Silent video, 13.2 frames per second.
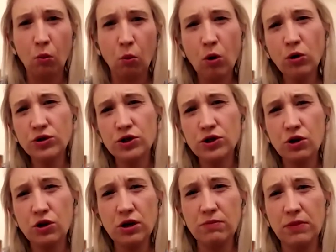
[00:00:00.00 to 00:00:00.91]
What's
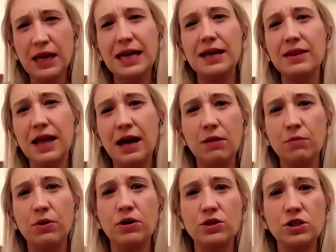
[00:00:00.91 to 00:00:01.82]
going to make
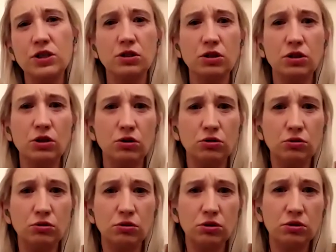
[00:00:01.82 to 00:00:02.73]
that person
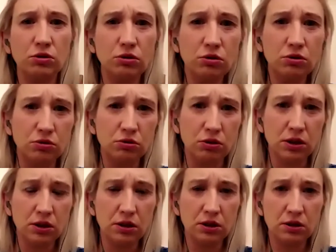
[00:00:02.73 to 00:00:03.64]
go, "Ooh,
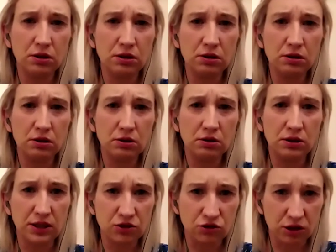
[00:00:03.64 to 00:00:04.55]

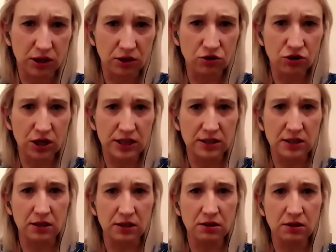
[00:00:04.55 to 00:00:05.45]
that's really
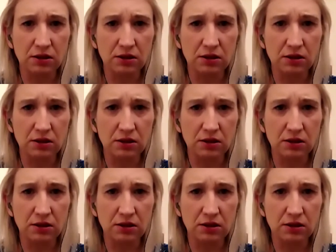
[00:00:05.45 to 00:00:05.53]
interesting.